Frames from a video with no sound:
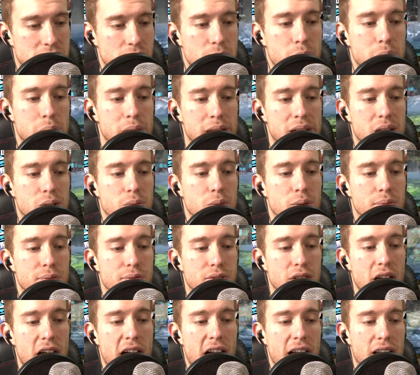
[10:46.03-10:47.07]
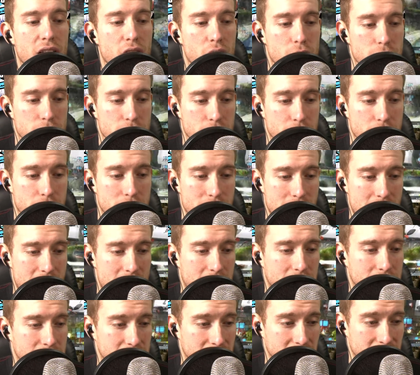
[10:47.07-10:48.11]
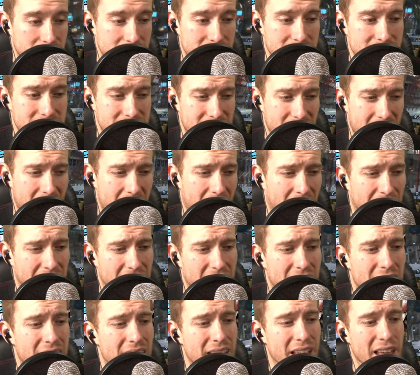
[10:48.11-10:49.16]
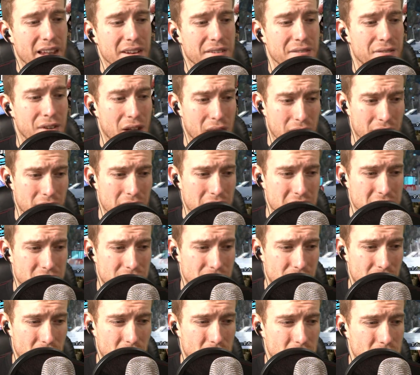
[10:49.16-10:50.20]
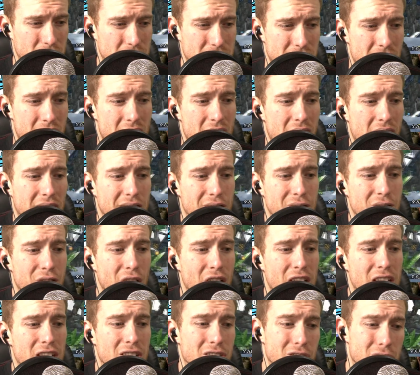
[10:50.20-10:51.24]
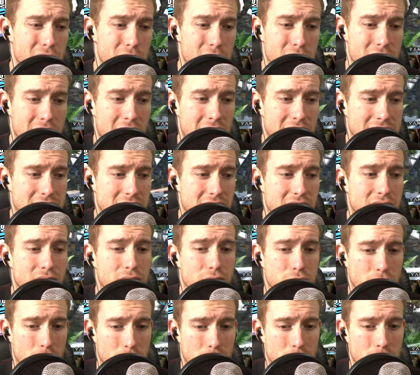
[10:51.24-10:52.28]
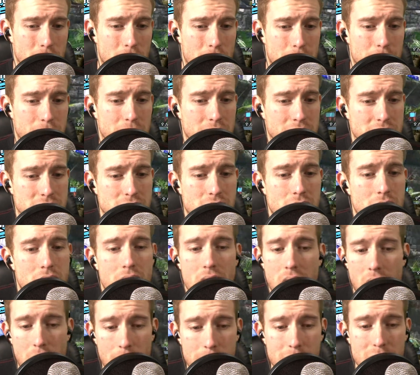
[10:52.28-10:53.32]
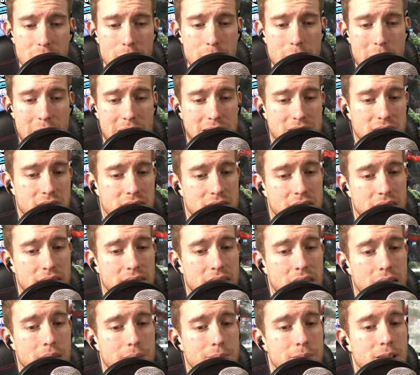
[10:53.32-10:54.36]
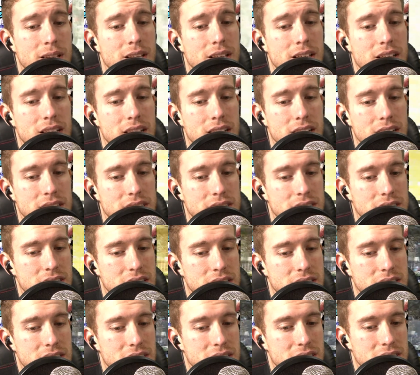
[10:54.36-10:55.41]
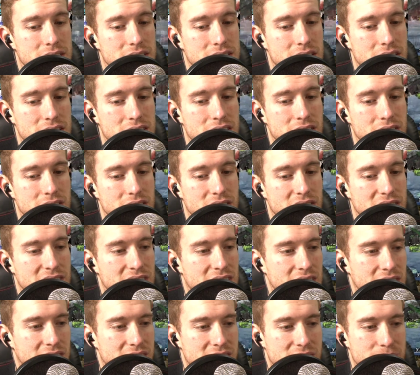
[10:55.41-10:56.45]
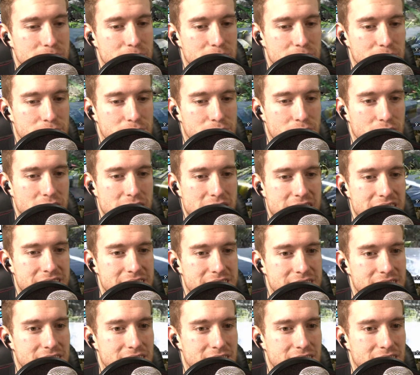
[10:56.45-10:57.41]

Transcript: The player will fly over the ground, in the sky, in various fields, and fight utilizing 4 weapons. I'm gonna pass on that game. Doesn't look the least bit fun.